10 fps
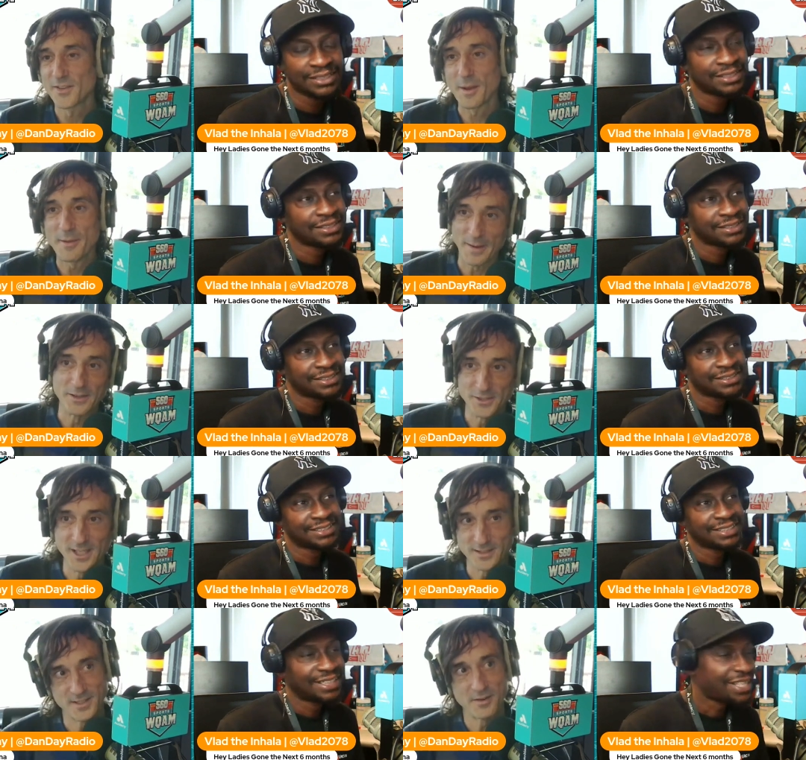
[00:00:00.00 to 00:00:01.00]
Speaker 1: because I mean, it made no
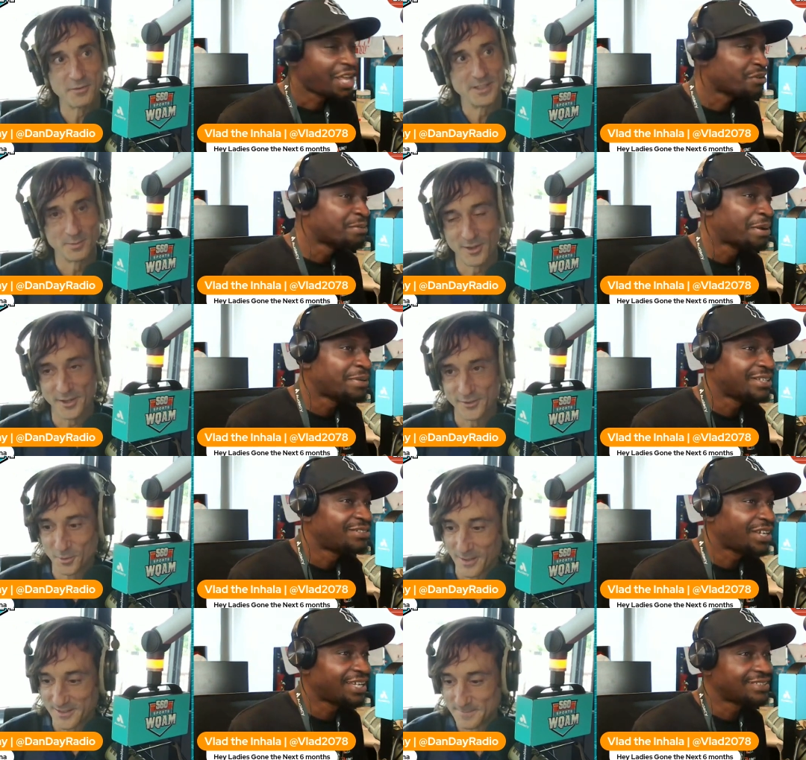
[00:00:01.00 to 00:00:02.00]
sense. Because yeah, I don't remember the
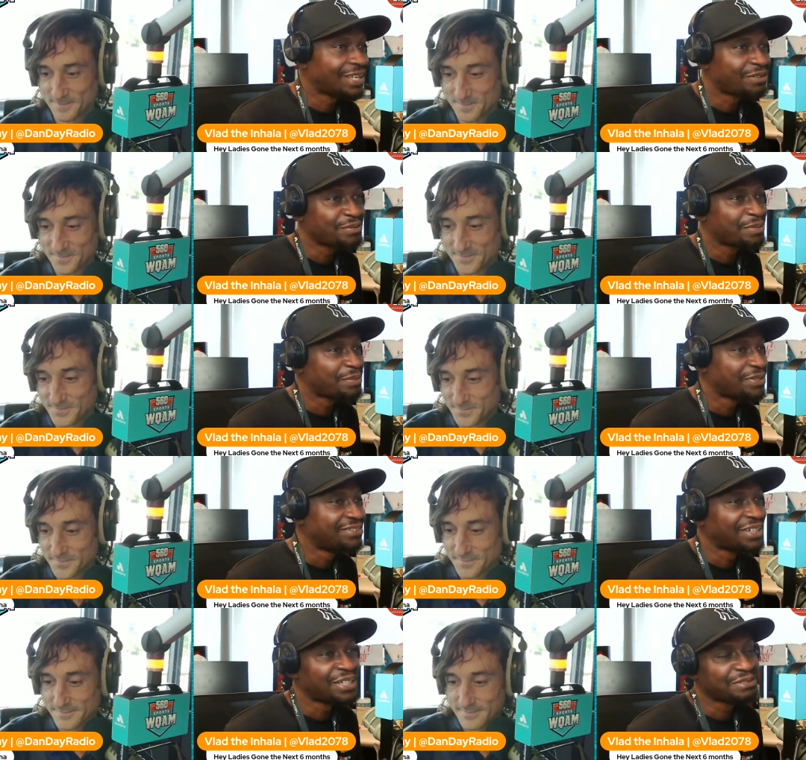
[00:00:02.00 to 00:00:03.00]
Giants. I don't remember the
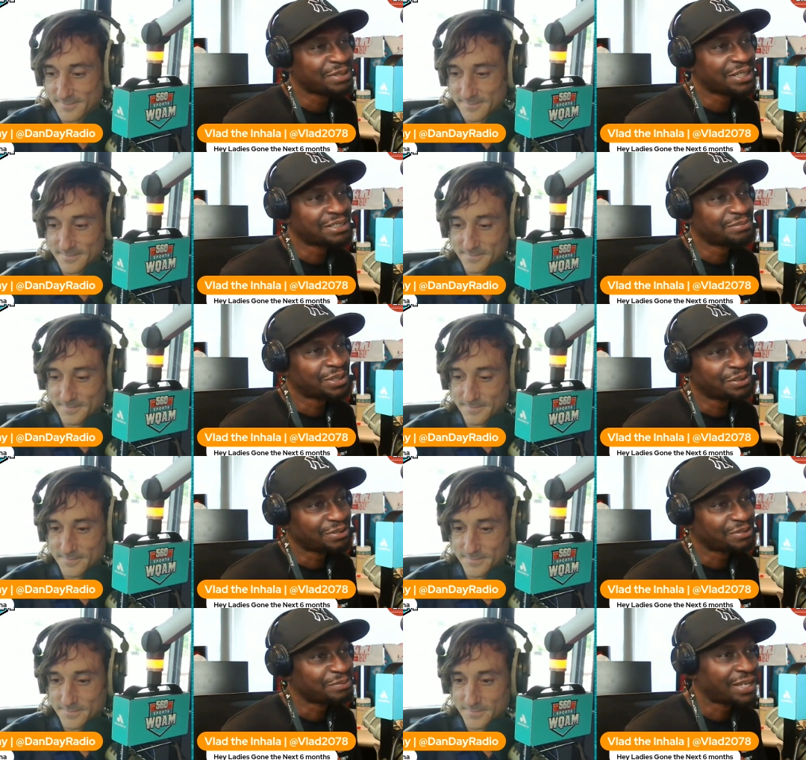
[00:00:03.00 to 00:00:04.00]
Giants making the
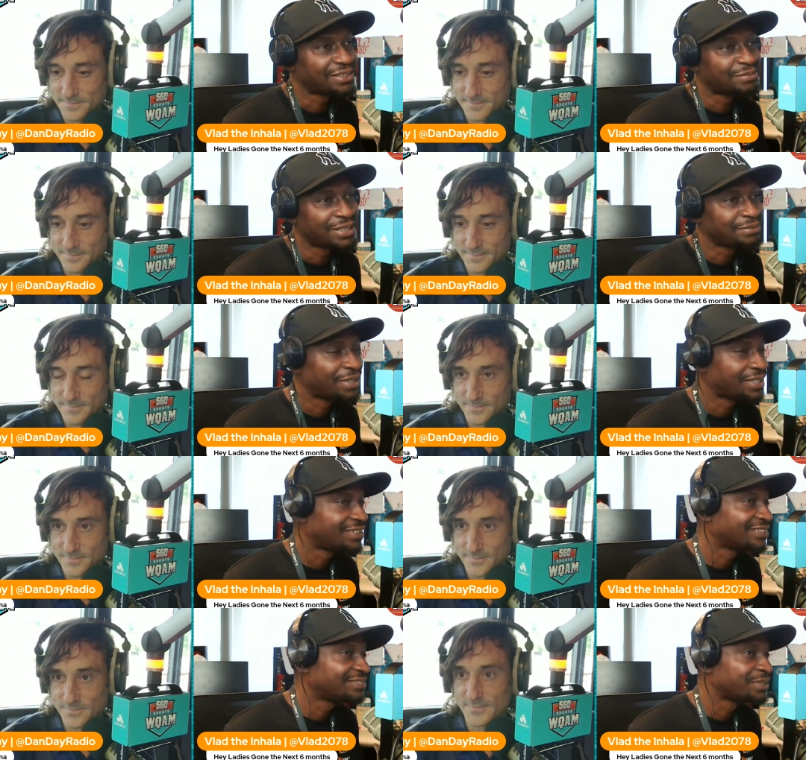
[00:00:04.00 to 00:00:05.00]
playoffs back to back to back
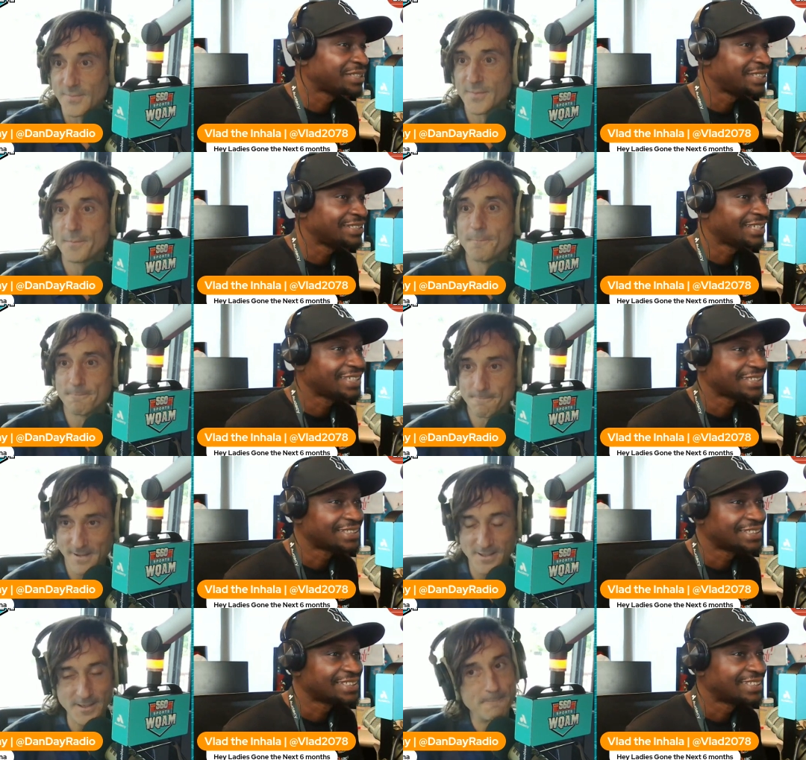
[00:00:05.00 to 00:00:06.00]
years with Eli.
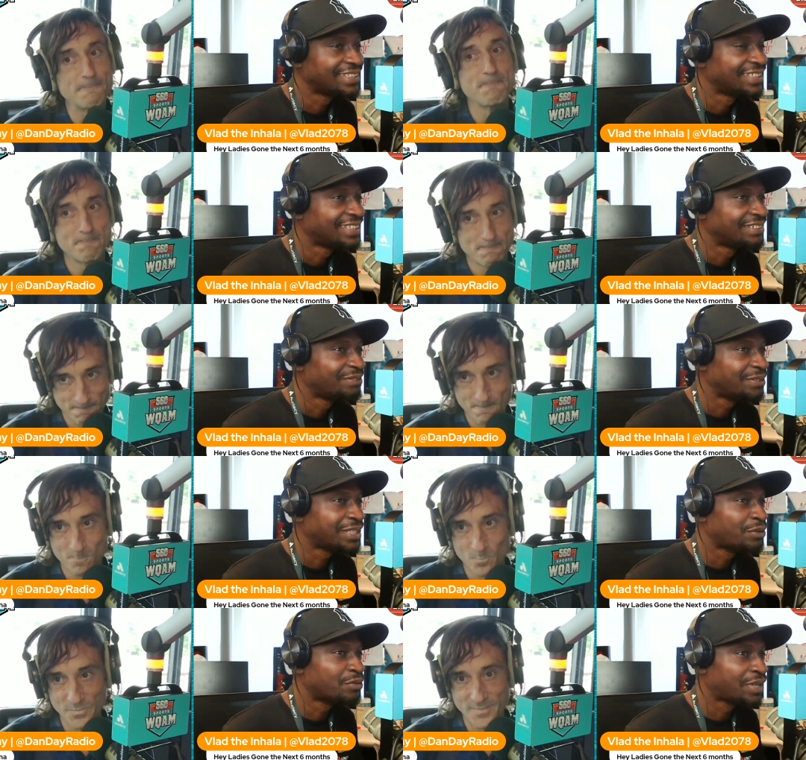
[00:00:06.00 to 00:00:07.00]
Speaker 2: They did. What
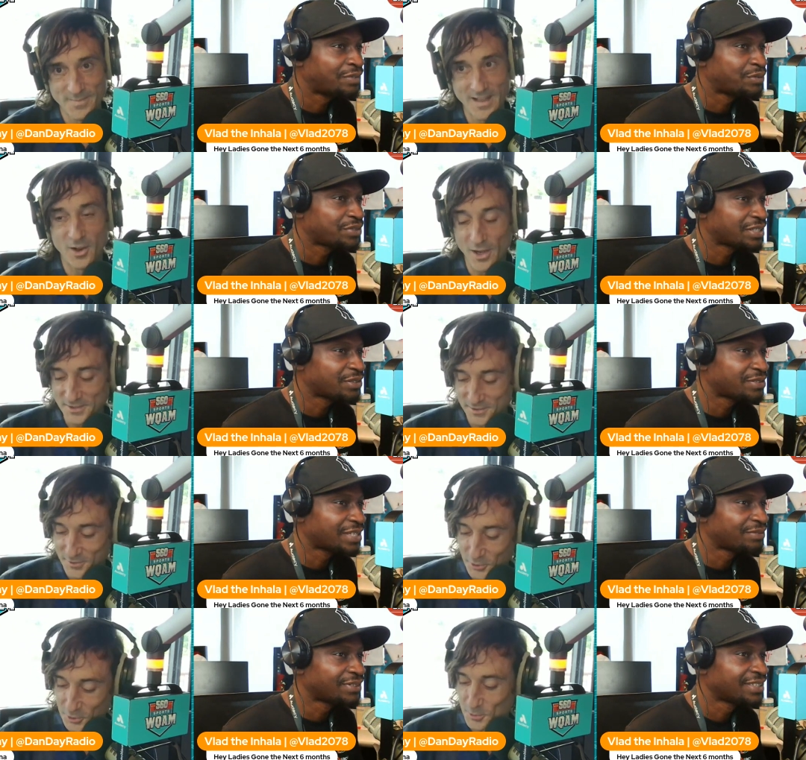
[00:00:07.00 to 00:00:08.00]
was that 05? They lost
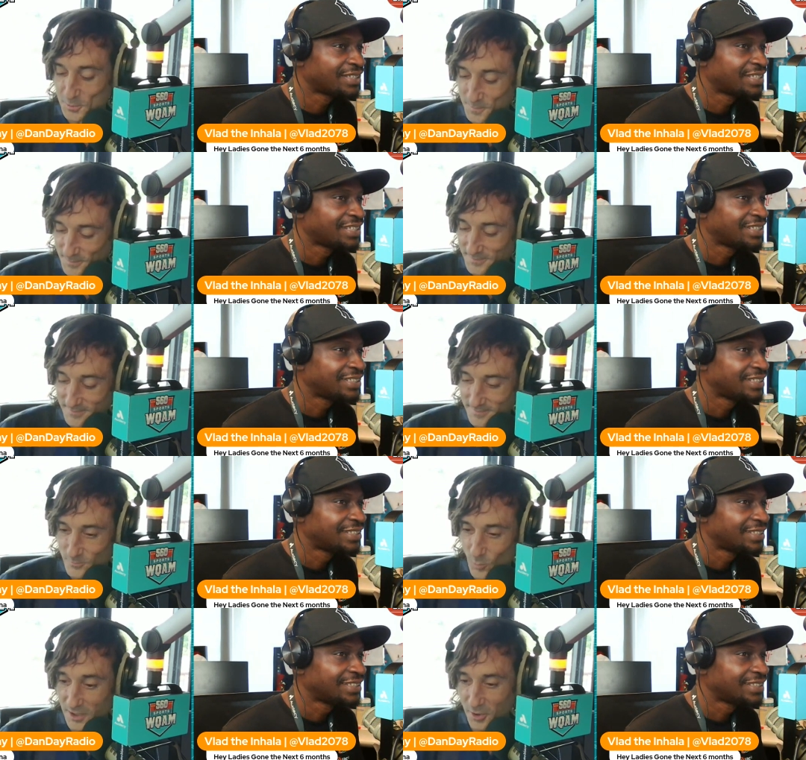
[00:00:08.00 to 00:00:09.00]
two
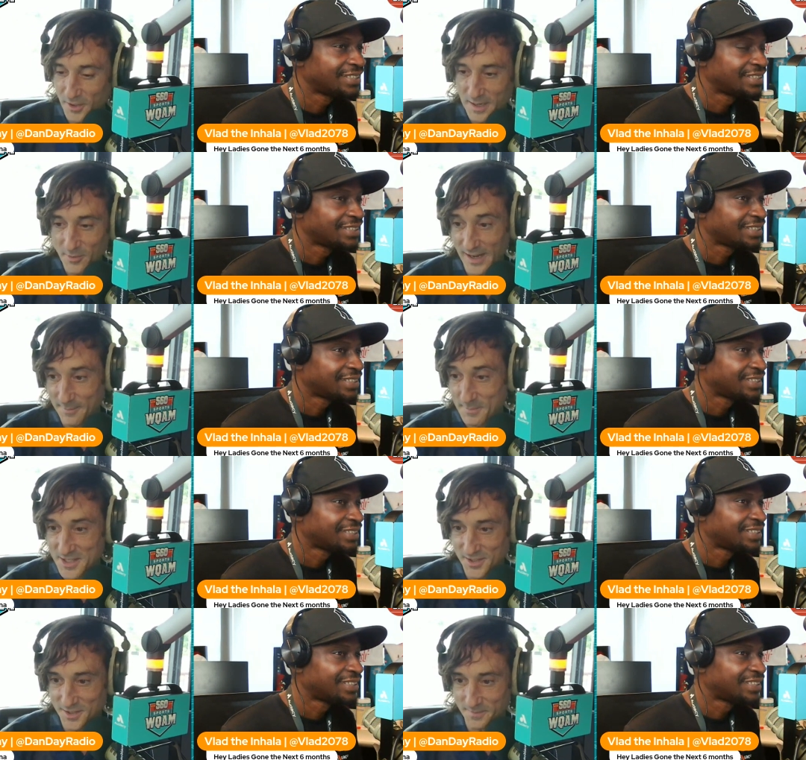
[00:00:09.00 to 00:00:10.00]
wild card games, and I
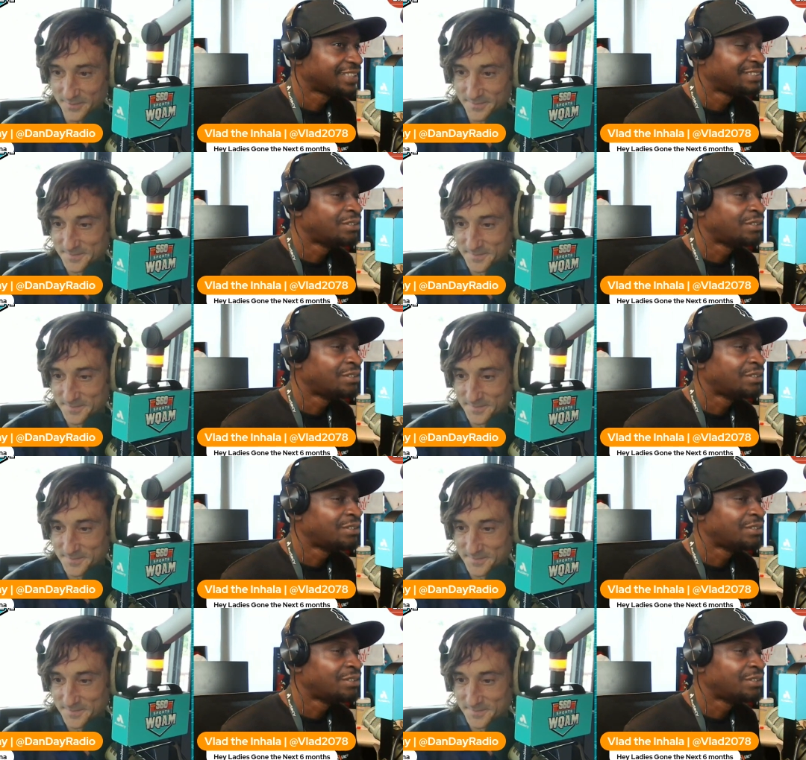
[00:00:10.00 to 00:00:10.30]
mentioned them.